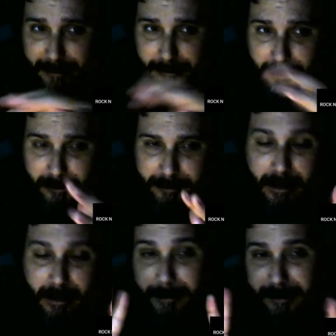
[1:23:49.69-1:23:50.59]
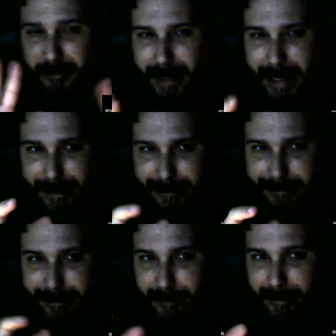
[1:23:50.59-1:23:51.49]
in multiple, but you can't
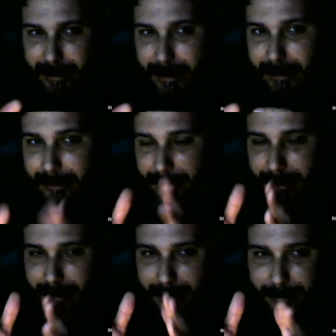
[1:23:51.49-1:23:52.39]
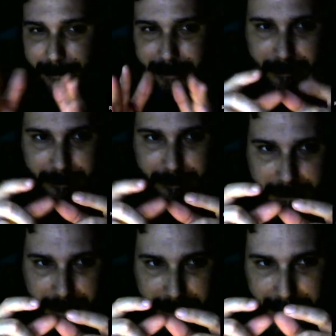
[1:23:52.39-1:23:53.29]
necessarily cut the ability to be able
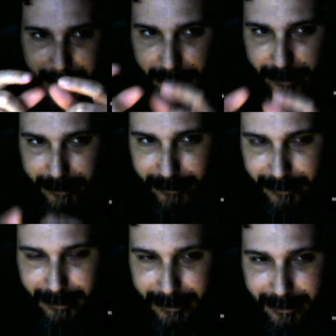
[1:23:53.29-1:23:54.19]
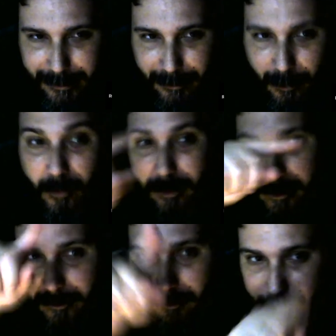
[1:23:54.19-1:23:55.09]
to cut letters or
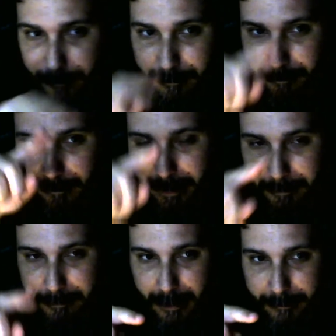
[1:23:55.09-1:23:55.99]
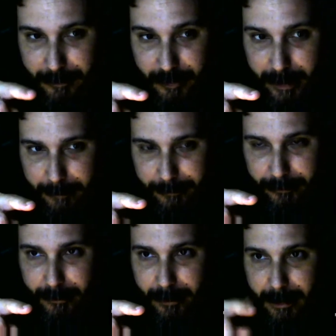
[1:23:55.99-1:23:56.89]
little like
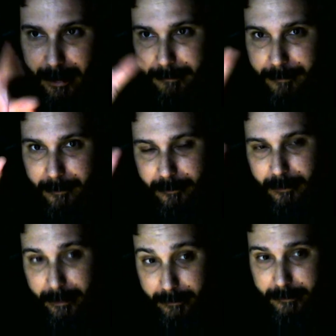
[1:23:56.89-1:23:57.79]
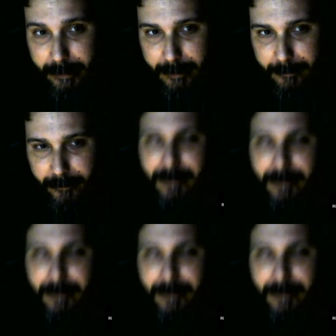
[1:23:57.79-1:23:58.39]
shapes as opposed to like the tables.